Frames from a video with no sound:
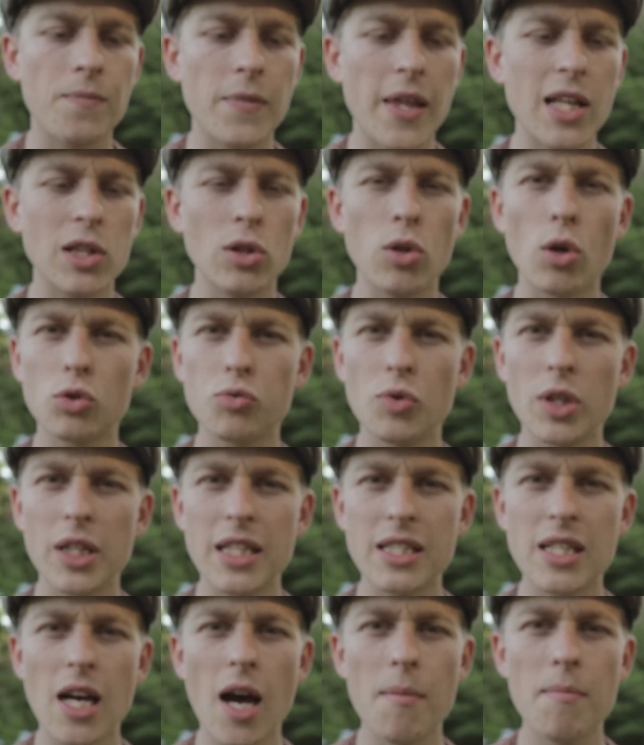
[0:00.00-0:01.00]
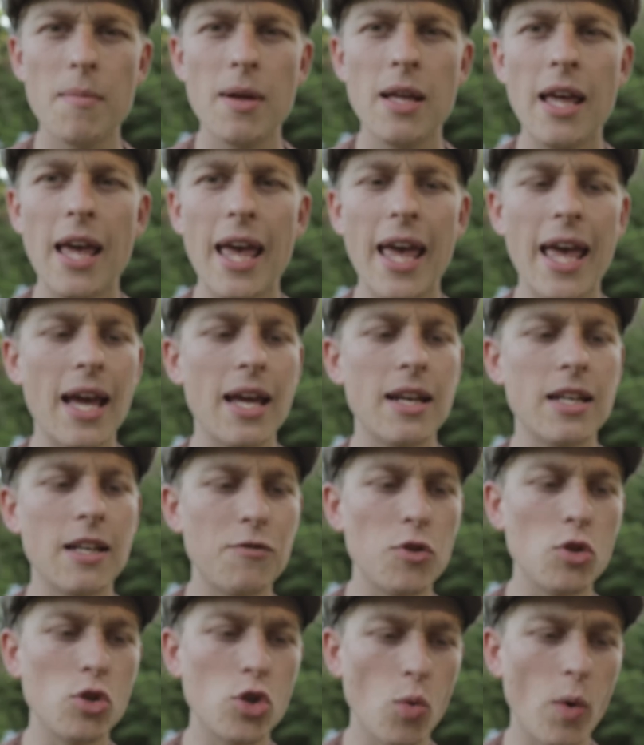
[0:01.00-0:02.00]
It looked really dumb, and
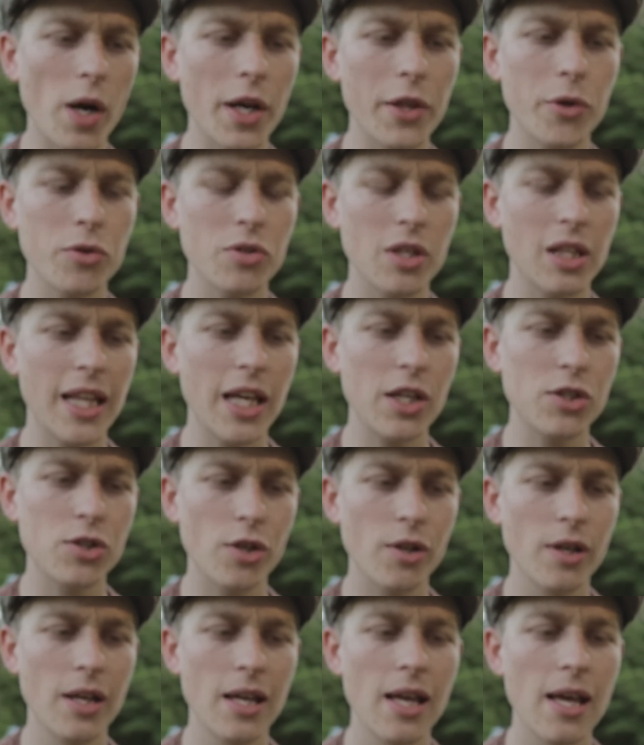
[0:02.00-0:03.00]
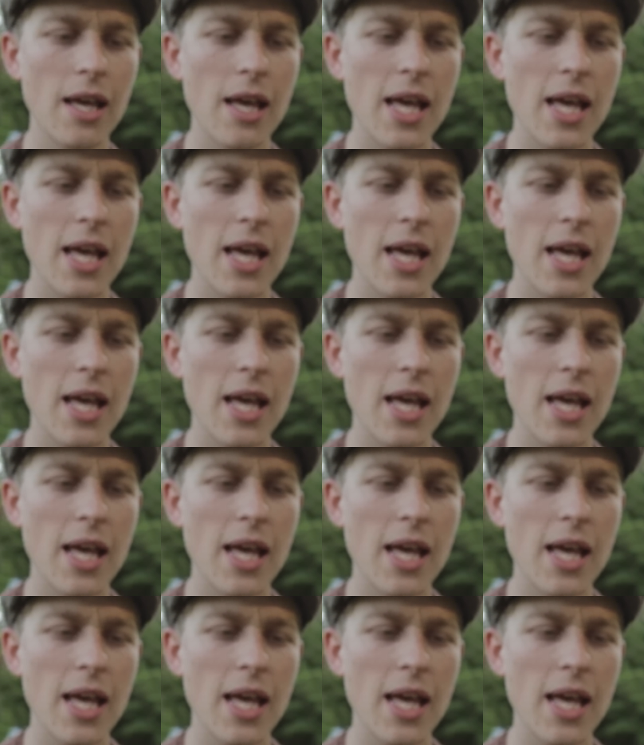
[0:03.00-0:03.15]
if you do want to use a laser,